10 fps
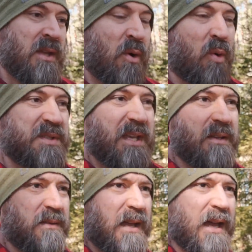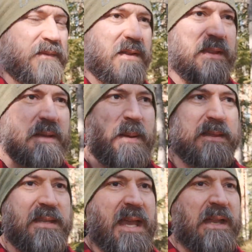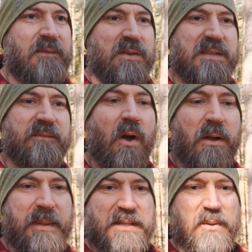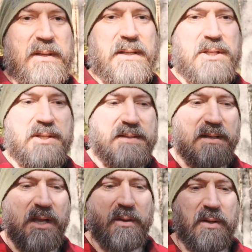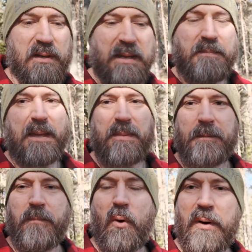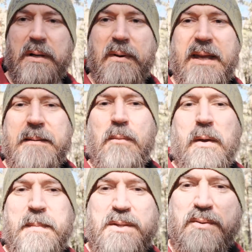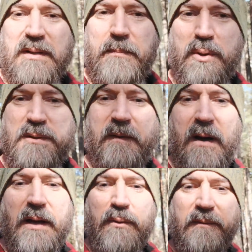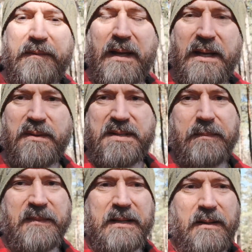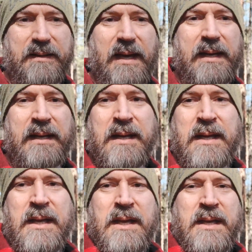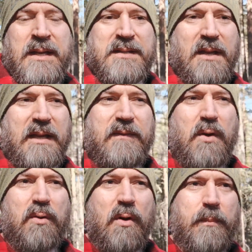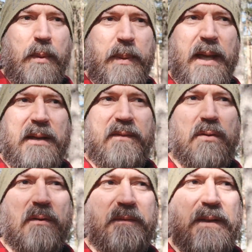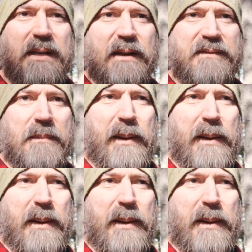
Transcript: you also have to think about the adverse environmental conditions that are going on. It may be in pouring rain, it might be during a bushfire or a flood or something like that. So if you're not prepared, if you're not fit enough